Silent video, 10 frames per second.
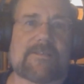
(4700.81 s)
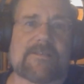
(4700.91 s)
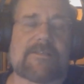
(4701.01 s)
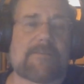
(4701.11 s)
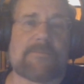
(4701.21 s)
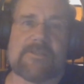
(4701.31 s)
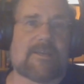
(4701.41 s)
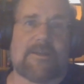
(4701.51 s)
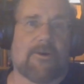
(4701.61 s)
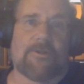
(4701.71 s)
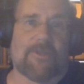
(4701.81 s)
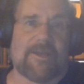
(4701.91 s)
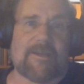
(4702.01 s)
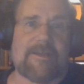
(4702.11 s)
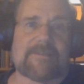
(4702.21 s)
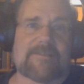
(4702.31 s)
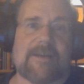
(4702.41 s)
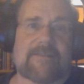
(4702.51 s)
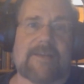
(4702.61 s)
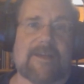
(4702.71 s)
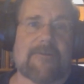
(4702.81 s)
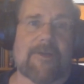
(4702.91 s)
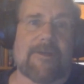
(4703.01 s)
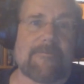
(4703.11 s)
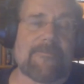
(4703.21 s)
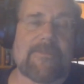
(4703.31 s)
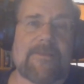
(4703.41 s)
60% only. It's not that great.